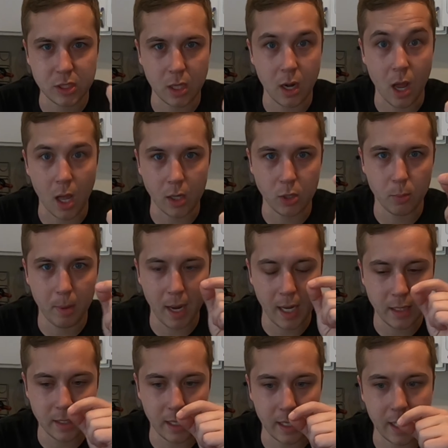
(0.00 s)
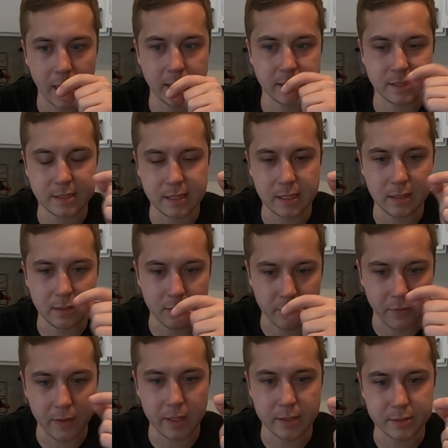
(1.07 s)
on autopilot. I kind of see little
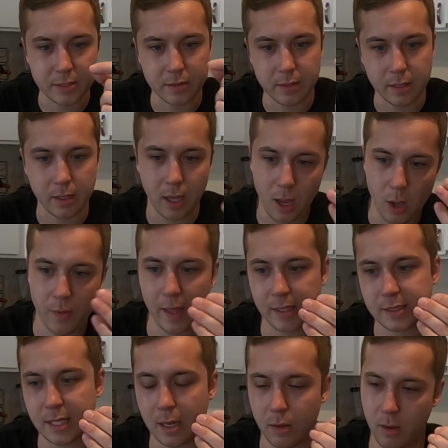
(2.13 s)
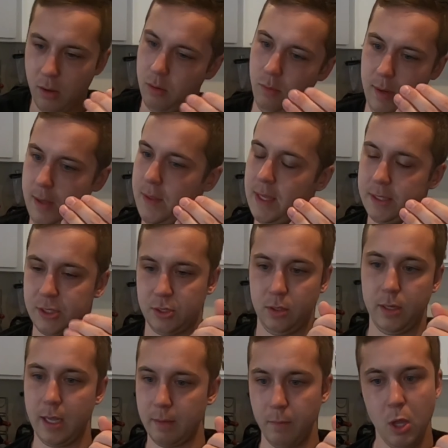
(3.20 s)
things and think, oh, that's how. Oh, wow, that's
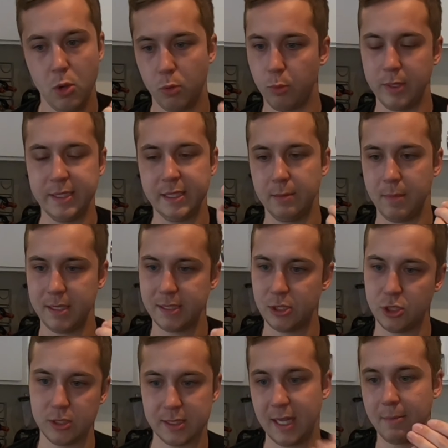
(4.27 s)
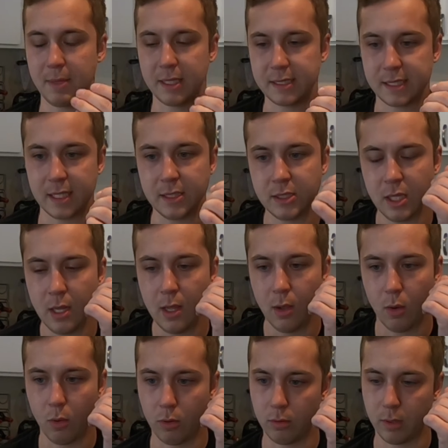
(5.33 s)
okay. Recent messages, that makes sense.
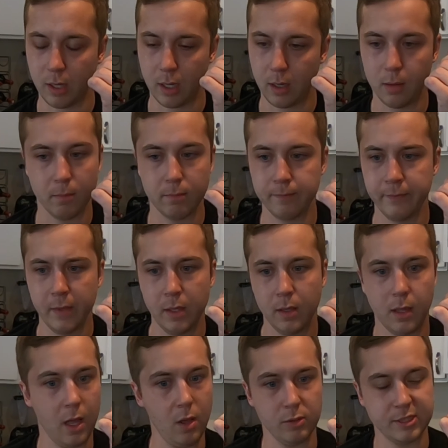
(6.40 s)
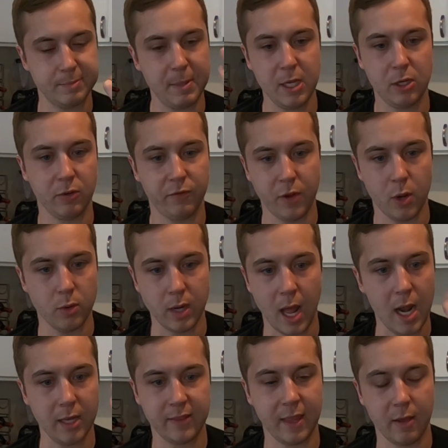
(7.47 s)
Or oh, speakerphone,
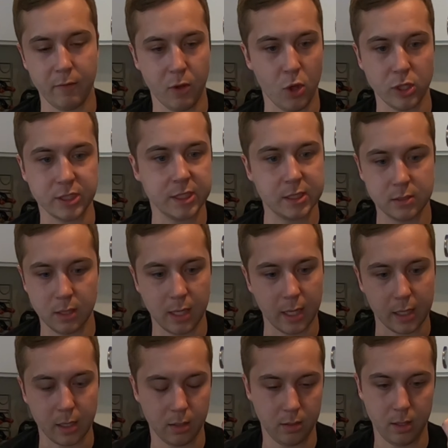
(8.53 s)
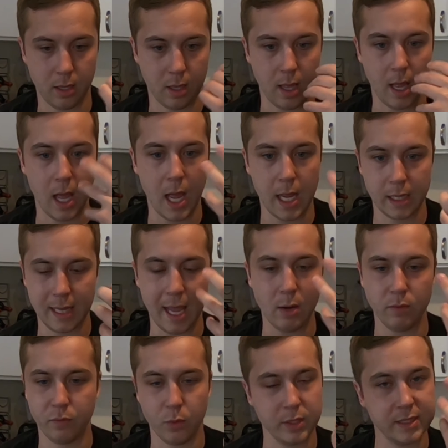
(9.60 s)
alta voz, like high,
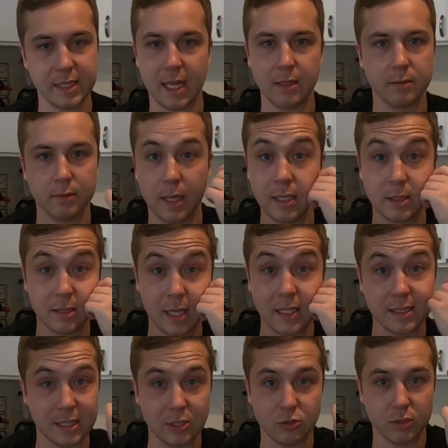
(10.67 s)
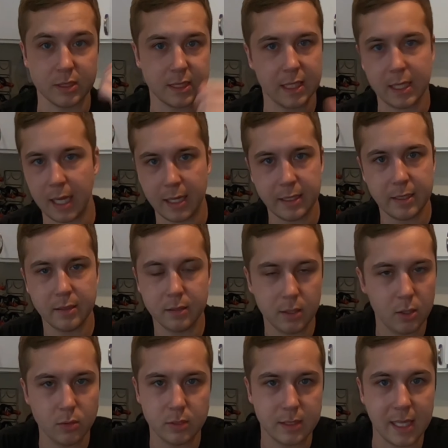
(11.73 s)
loud voice. That's interesting. I didn't
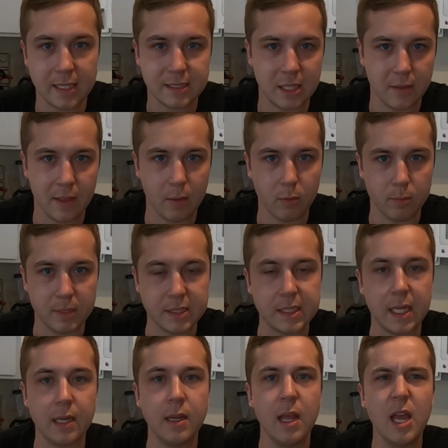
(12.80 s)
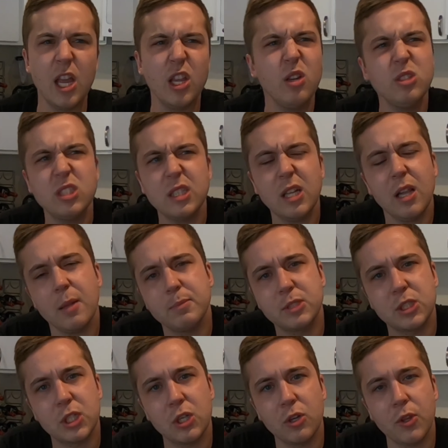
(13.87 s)
know that's how that would be said. Just little
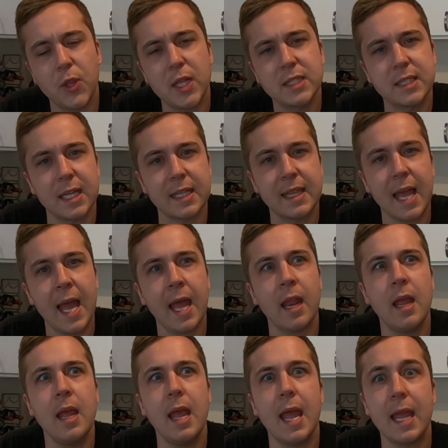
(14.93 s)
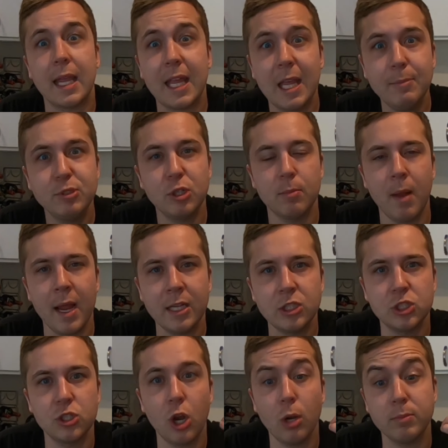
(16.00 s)
obscure things like that. It keeps your mind
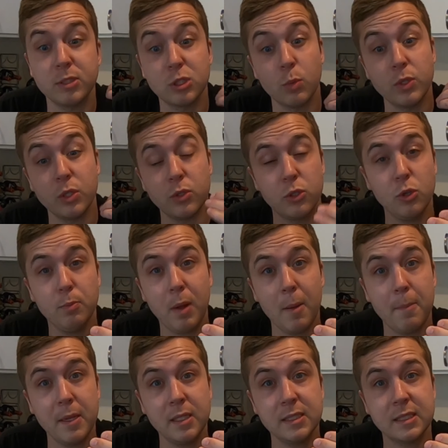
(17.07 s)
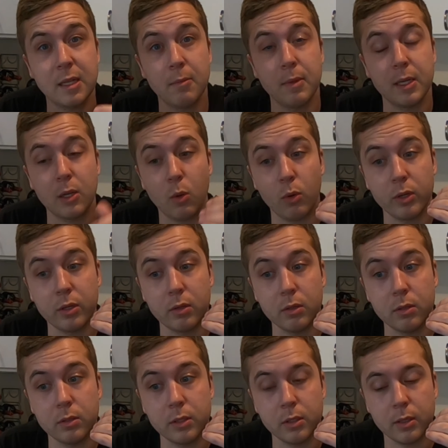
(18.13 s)
sharp. So when you do bump into somebody, or
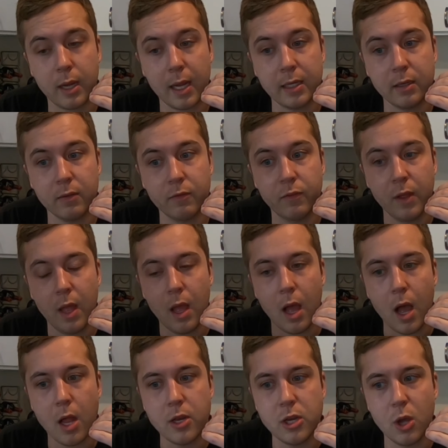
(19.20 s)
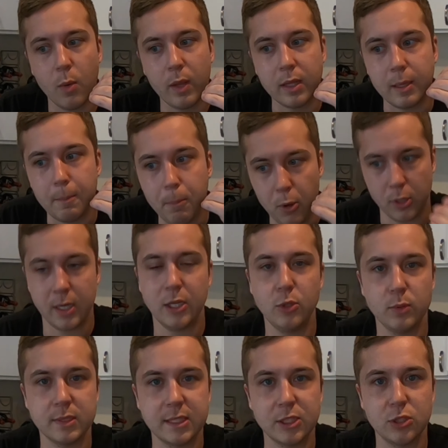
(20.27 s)
you're kind of unknowingly put into
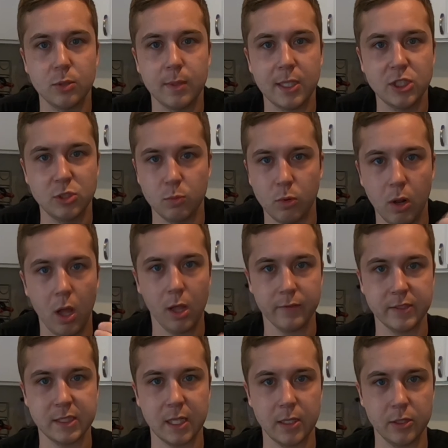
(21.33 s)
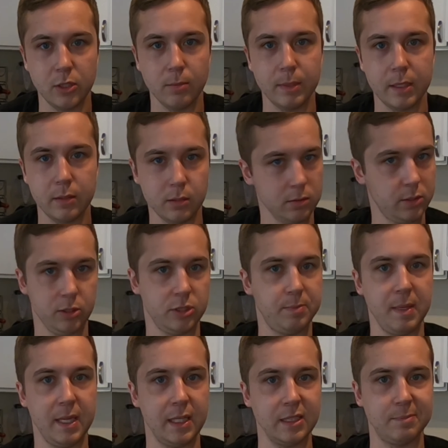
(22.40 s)
a situation where all of a sudden you're
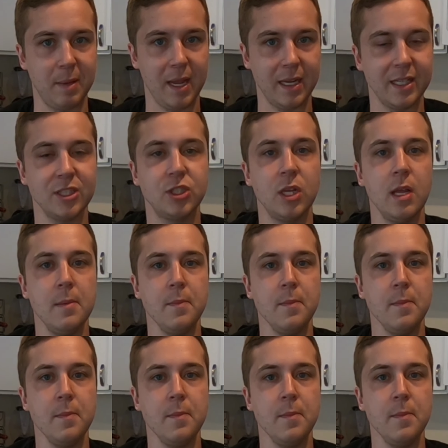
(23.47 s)
speaking Spanish,